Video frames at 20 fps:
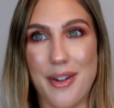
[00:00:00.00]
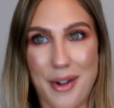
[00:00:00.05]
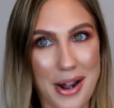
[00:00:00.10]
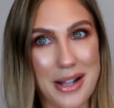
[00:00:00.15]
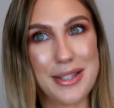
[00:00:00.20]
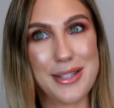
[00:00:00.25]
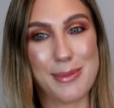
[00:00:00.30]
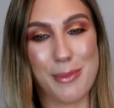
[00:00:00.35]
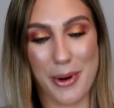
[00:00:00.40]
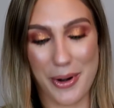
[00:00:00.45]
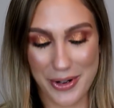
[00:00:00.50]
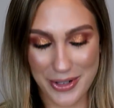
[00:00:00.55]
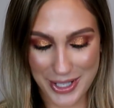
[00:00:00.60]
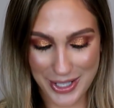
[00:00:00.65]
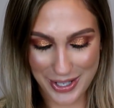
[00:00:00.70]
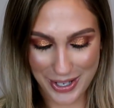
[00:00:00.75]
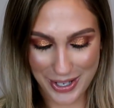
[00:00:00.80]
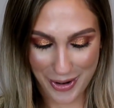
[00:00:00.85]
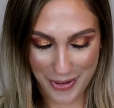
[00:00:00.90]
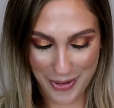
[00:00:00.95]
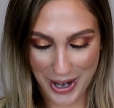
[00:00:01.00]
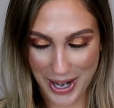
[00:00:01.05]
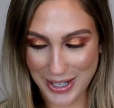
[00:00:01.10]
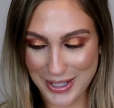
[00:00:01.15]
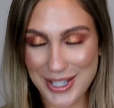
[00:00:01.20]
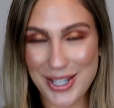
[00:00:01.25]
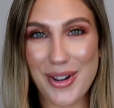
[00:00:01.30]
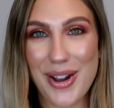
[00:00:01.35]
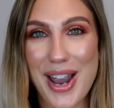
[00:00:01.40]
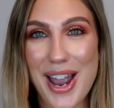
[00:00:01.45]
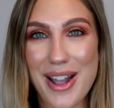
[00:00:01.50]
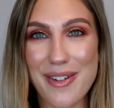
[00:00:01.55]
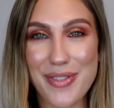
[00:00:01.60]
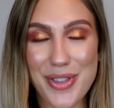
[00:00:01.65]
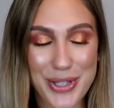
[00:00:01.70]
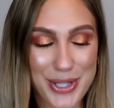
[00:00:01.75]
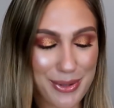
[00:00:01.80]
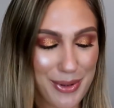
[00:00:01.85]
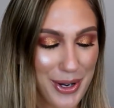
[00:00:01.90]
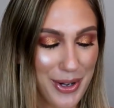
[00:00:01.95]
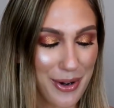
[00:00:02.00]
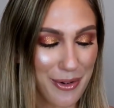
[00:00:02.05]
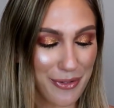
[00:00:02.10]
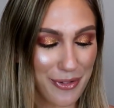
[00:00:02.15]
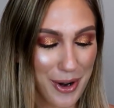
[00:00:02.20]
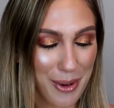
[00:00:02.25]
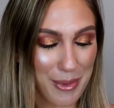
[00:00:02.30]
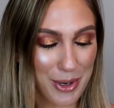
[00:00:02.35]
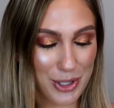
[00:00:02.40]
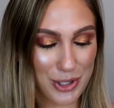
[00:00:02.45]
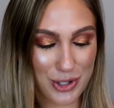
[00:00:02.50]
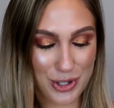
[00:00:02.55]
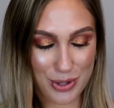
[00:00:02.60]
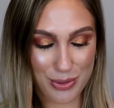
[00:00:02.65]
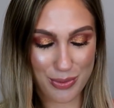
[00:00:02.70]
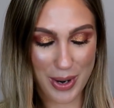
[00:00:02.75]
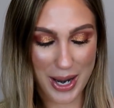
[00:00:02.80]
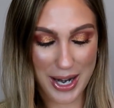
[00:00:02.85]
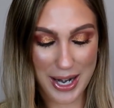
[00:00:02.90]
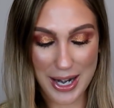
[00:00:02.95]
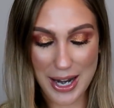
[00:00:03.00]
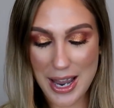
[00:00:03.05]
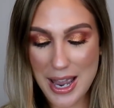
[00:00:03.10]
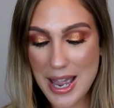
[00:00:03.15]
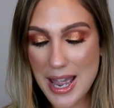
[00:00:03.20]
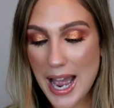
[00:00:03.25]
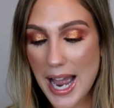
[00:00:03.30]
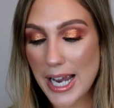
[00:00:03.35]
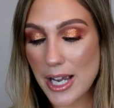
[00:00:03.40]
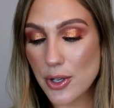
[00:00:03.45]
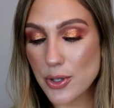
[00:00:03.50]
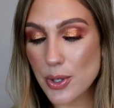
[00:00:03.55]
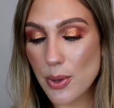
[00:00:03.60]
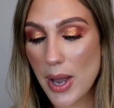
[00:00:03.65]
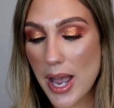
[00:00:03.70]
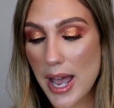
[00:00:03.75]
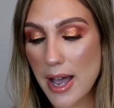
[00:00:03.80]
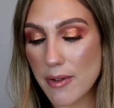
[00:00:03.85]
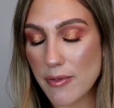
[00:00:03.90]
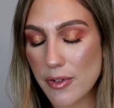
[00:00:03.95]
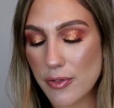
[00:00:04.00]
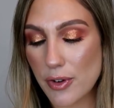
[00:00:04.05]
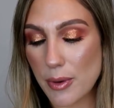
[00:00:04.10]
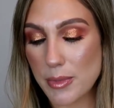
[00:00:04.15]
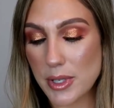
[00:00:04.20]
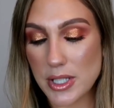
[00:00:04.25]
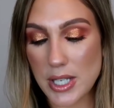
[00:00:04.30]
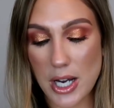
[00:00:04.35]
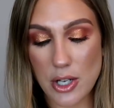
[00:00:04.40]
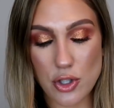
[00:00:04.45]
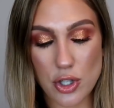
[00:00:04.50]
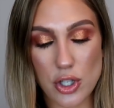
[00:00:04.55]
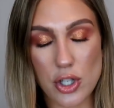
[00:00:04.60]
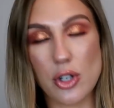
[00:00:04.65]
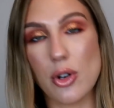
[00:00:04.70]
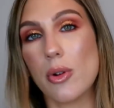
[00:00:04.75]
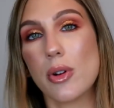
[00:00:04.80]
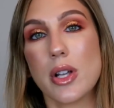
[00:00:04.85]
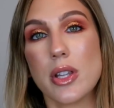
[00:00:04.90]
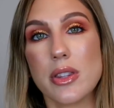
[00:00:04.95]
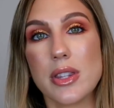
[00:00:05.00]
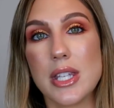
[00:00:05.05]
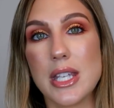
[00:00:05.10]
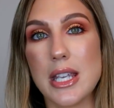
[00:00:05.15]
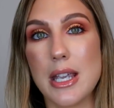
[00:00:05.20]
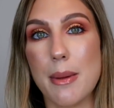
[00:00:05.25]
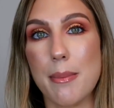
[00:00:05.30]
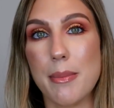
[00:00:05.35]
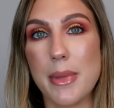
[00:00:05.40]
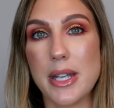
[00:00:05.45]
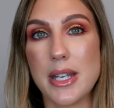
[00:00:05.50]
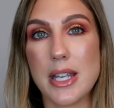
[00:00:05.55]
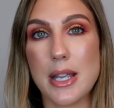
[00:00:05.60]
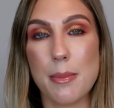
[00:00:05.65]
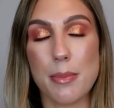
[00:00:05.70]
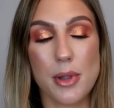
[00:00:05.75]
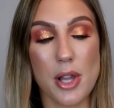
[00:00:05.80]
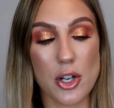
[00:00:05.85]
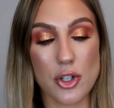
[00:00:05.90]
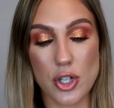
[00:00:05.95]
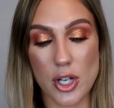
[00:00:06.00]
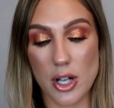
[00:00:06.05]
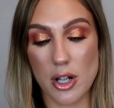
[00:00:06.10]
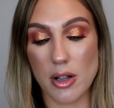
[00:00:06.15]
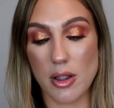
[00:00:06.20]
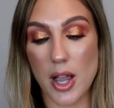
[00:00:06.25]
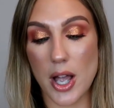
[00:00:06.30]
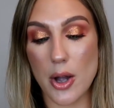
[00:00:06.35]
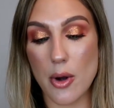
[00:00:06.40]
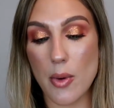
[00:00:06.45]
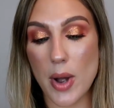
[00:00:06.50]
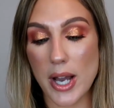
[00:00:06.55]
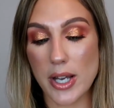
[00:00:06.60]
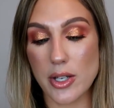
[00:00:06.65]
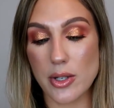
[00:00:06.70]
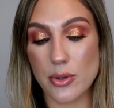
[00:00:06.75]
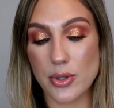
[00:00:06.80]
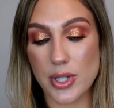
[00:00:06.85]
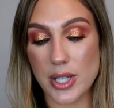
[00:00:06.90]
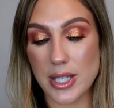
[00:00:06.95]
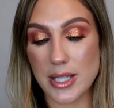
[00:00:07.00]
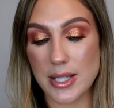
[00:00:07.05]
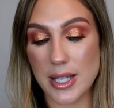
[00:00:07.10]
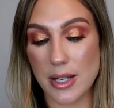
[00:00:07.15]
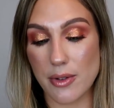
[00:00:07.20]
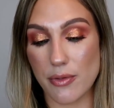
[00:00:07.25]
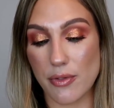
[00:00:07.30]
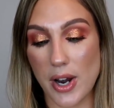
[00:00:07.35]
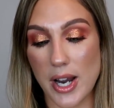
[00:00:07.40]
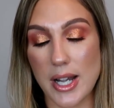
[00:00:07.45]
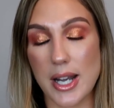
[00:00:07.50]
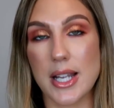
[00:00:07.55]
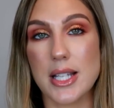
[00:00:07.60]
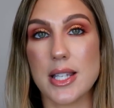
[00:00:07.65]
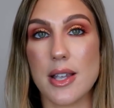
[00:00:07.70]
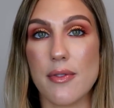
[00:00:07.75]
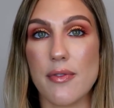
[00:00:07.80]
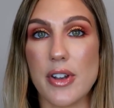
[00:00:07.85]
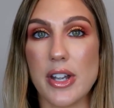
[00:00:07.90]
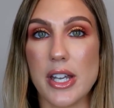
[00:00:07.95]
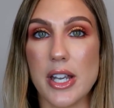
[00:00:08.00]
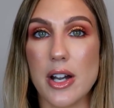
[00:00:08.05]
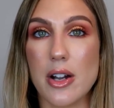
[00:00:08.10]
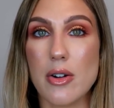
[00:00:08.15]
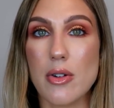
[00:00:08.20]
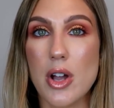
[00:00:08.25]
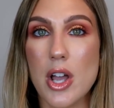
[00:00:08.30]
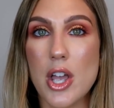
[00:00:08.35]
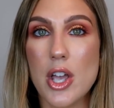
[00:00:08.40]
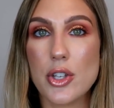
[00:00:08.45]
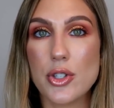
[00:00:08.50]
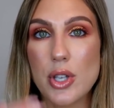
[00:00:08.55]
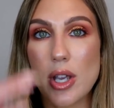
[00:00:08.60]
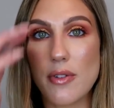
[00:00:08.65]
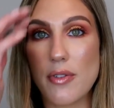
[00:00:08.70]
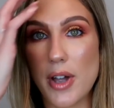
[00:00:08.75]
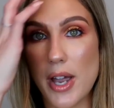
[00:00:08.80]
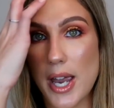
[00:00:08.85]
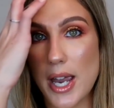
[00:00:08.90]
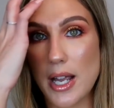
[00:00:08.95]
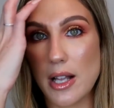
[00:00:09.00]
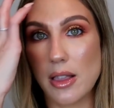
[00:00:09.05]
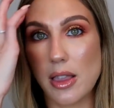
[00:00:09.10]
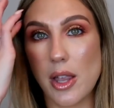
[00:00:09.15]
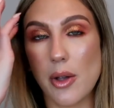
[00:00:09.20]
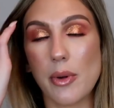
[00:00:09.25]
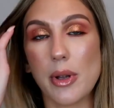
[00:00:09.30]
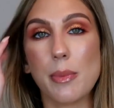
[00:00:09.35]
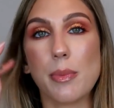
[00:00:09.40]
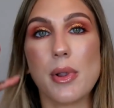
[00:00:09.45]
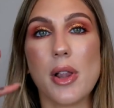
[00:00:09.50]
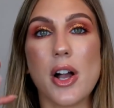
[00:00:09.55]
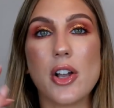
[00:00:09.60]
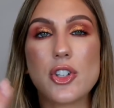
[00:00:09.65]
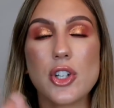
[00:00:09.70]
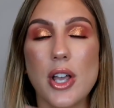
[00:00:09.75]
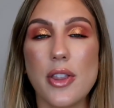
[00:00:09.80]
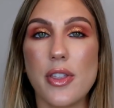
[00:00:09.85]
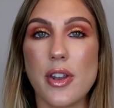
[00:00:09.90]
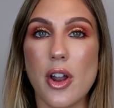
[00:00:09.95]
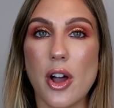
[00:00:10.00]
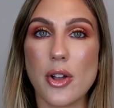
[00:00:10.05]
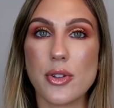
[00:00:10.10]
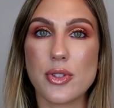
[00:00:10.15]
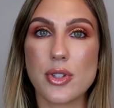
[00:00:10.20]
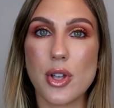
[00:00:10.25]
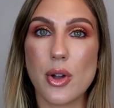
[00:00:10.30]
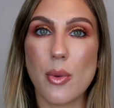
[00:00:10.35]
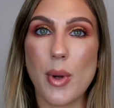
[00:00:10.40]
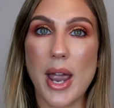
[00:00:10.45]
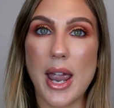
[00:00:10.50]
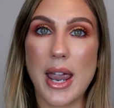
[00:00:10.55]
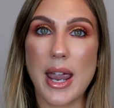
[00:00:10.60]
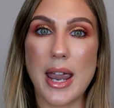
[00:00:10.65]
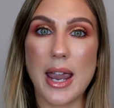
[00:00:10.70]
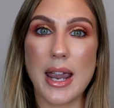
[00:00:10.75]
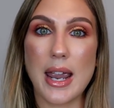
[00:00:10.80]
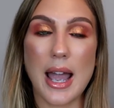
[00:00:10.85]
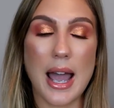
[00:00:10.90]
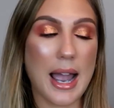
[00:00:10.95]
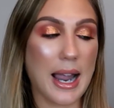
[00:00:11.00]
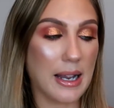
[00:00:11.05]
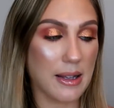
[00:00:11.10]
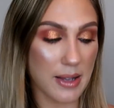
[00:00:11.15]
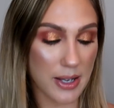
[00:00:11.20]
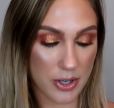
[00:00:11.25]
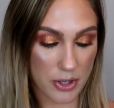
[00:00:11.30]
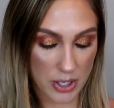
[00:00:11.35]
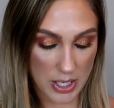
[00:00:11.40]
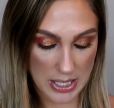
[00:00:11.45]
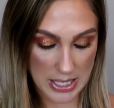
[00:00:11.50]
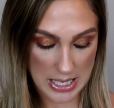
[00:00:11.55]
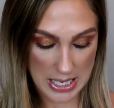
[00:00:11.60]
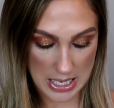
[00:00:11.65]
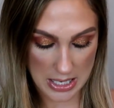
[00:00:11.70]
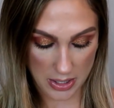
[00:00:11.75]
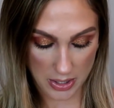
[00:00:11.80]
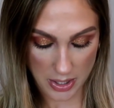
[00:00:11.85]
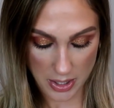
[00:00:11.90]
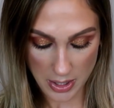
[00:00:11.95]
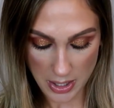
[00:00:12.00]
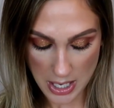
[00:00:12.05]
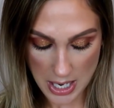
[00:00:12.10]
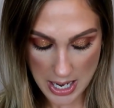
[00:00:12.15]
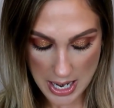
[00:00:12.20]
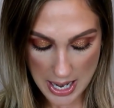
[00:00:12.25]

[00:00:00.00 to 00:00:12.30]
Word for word: Not smart. Okay, so I have this one from Jouer. I also have from Natasha Denona the mini blush and glow. I used this in Friday's video. So you have a glowy blush and then also a highlighter in here.